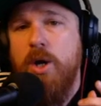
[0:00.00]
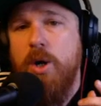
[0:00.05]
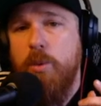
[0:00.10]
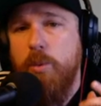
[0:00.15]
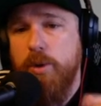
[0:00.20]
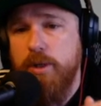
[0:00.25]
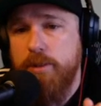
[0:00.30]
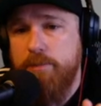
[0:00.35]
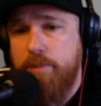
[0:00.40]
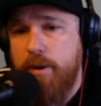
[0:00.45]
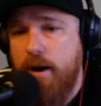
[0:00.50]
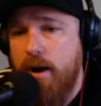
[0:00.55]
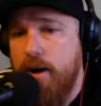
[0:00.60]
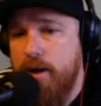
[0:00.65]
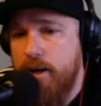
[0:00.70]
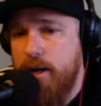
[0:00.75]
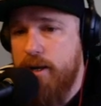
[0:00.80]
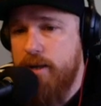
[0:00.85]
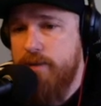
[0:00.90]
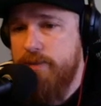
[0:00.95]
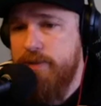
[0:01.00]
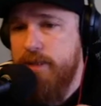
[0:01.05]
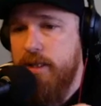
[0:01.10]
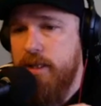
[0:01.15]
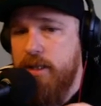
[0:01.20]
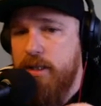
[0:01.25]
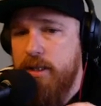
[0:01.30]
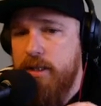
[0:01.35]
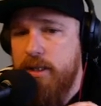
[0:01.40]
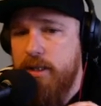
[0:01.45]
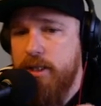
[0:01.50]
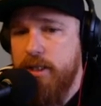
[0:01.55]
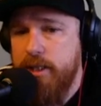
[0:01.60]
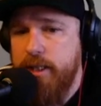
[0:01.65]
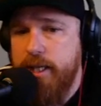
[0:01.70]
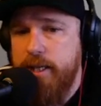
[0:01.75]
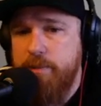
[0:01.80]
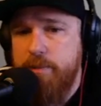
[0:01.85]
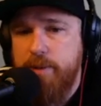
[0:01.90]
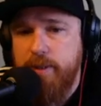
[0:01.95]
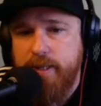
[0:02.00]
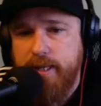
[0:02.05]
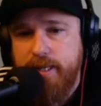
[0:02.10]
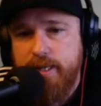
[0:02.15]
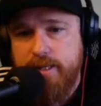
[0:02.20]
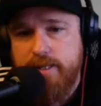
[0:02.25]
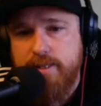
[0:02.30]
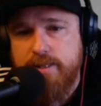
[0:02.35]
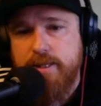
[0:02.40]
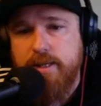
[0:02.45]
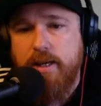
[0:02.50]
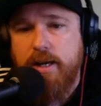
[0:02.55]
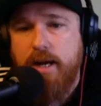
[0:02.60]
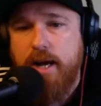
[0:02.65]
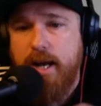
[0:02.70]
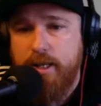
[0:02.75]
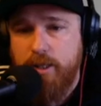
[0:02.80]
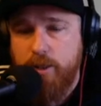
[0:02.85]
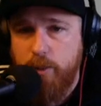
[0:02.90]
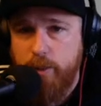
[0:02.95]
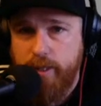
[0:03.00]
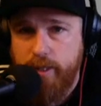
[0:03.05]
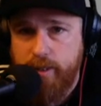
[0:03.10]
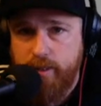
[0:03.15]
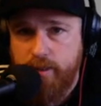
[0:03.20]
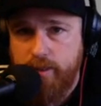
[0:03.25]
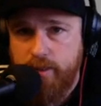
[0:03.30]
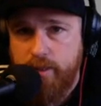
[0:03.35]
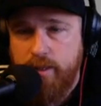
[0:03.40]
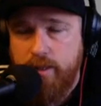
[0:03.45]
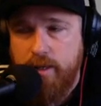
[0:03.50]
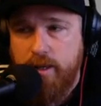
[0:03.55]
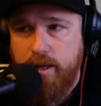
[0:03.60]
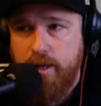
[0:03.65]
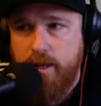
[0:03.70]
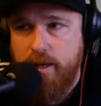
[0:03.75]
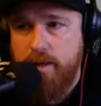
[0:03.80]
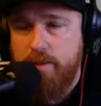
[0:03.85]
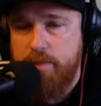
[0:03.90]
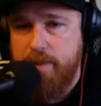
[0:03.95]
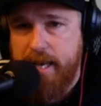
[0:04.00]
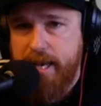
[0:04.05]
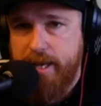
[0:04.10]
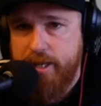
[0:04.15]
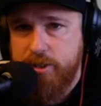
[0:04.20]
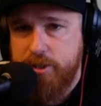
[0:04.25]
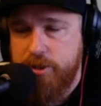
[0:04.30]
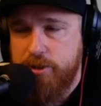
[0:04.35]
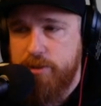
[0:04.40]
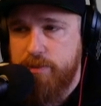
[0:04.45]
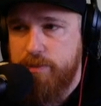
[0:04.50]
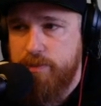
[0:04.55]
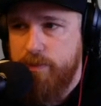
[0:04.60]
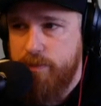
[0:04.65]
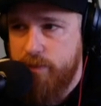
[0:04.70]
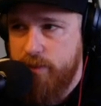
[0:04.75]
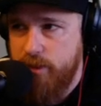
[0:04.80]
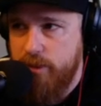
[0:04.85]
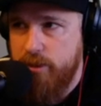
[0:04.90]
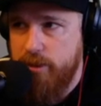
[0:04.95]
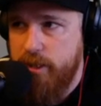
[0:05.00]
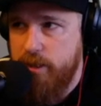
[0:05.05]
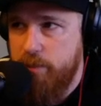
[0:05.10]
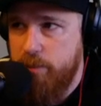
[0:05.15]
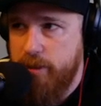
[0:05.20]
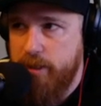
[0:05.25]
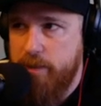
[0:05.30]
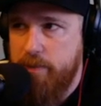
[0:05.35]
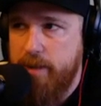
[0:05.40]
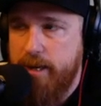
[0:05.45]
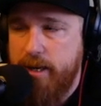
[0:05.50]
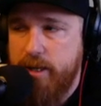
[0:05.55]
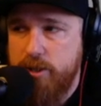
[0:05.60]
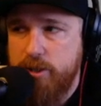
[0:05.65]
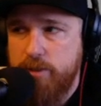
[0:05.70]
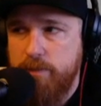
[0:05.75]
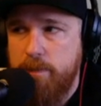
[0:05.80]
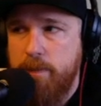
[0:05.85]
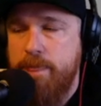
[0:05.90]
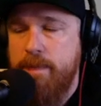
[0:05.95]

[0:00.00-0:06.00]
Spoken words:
were a part of Oogie Boogie's Halloween bash, the Oogie Boogie Bash,